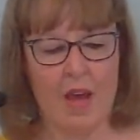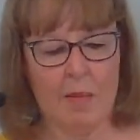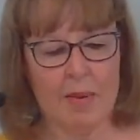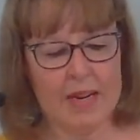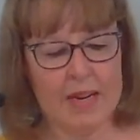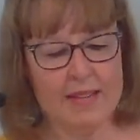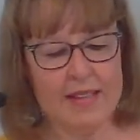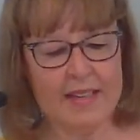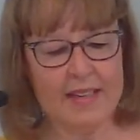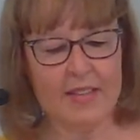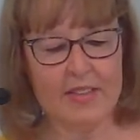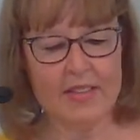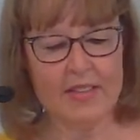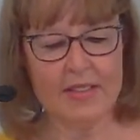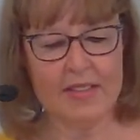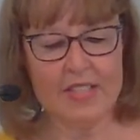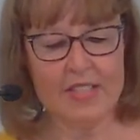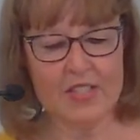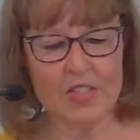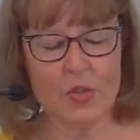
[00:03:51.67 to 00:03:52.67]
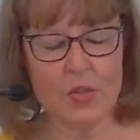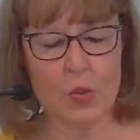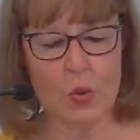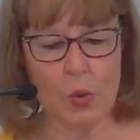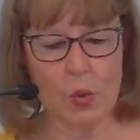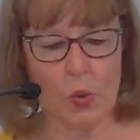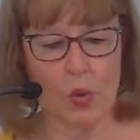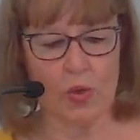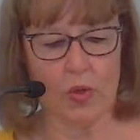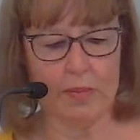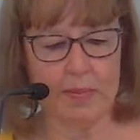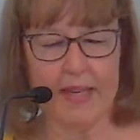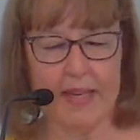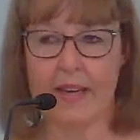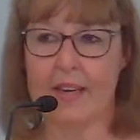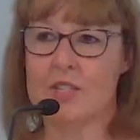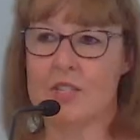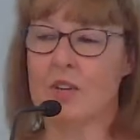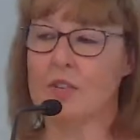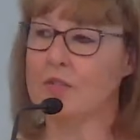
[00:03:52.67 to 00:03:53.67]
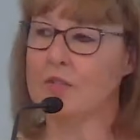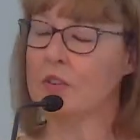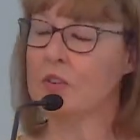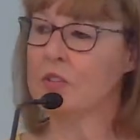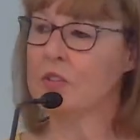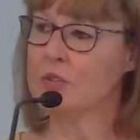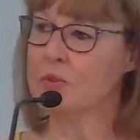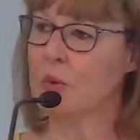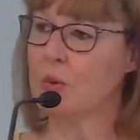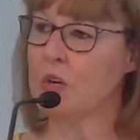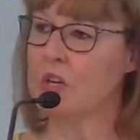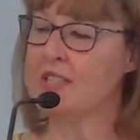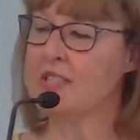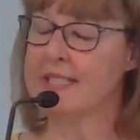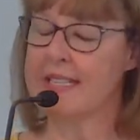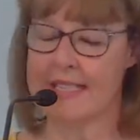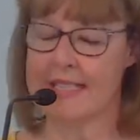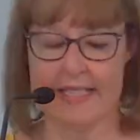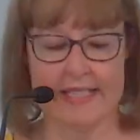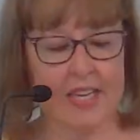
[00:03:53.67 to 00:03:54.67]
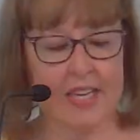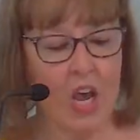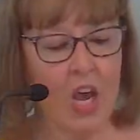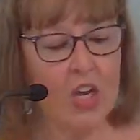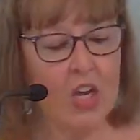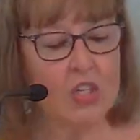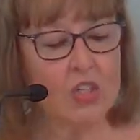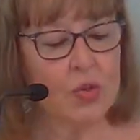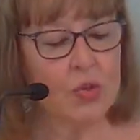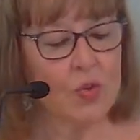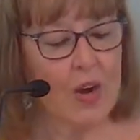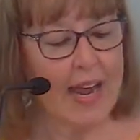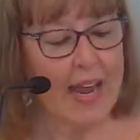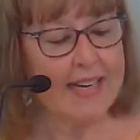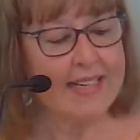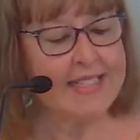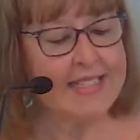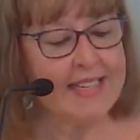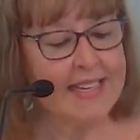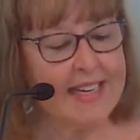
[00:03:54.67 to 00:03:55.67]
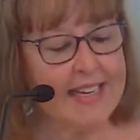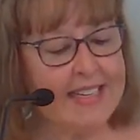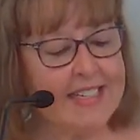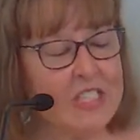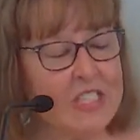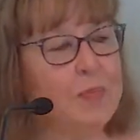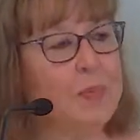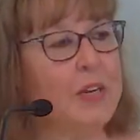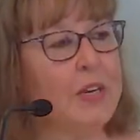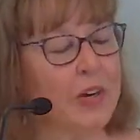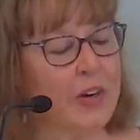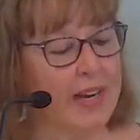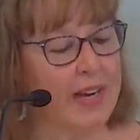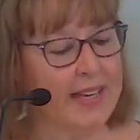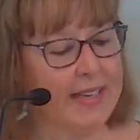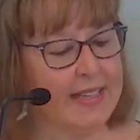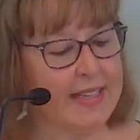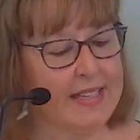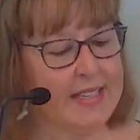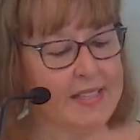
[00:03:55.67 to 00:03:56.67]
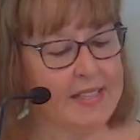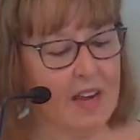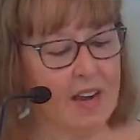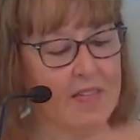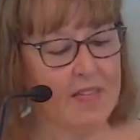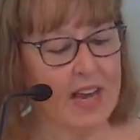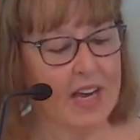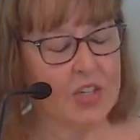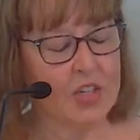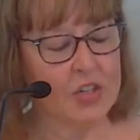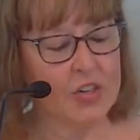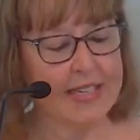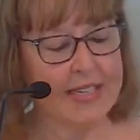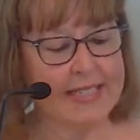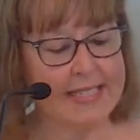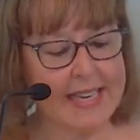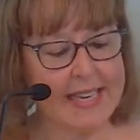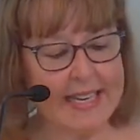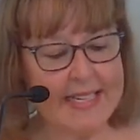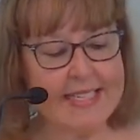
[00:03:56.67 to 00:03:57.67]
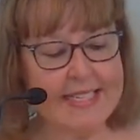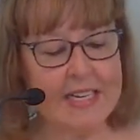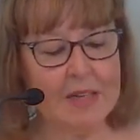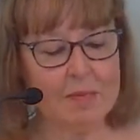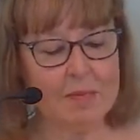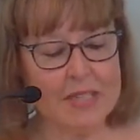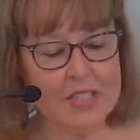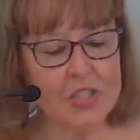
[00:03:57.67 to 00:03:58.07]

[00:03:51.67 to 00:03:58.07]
But I think this is cool because our first source is direct experience of that transcending